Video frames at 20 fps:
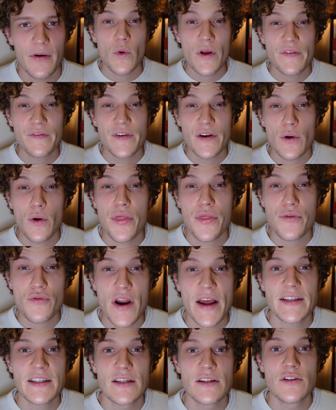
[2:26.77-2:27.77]
We feel
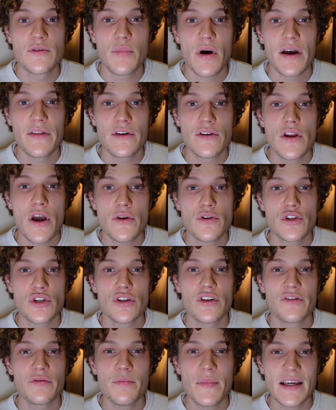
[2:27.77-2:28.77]
threatened by the
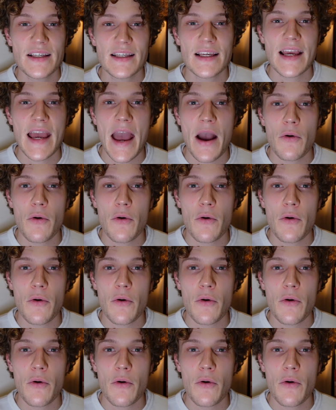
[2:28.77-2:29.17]
notion of missing